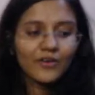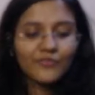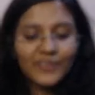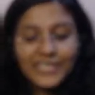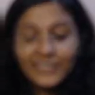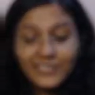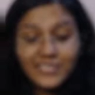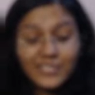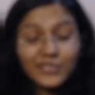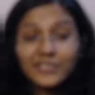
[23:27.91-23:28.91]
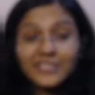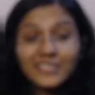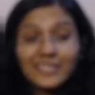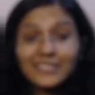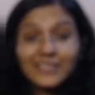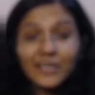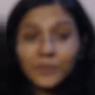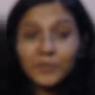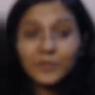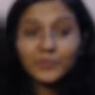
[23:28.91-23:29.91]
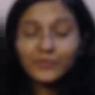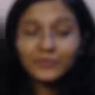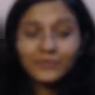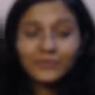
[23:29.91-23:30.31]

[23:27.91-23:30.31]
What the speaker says: willingness to criticize other people